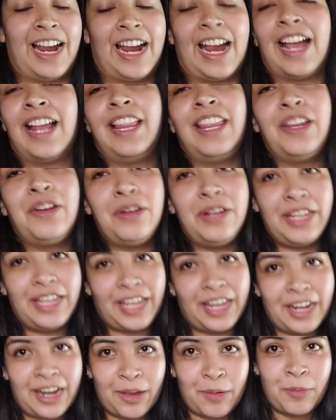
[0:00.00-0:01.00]
I literally
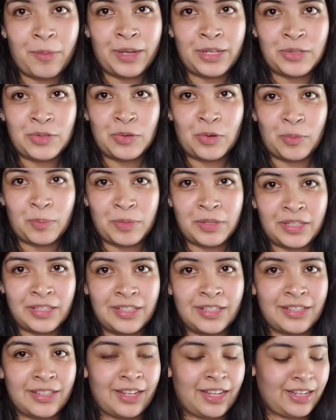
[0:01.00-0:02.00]
cannot wait to open
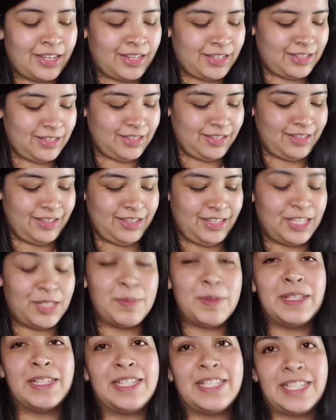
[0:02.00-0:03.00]
this. Like, it's
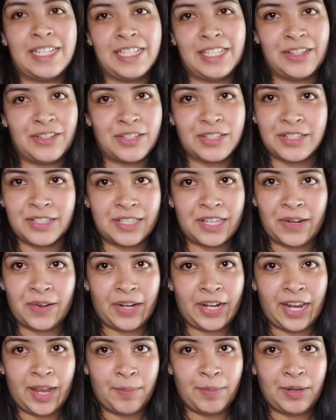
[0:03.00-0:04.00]
been sitting there just
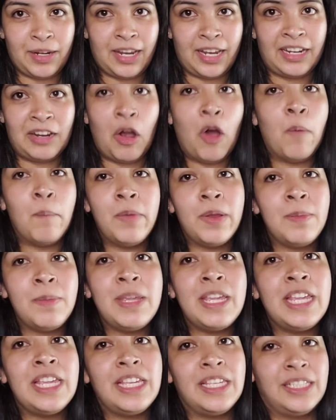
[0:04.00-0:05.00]
staring at me like, open
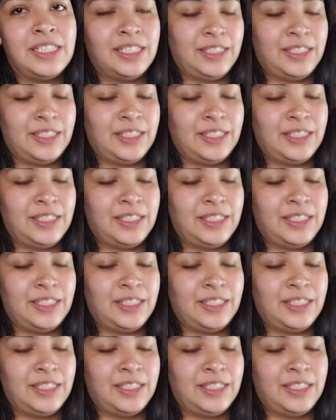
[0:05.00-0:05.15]
me.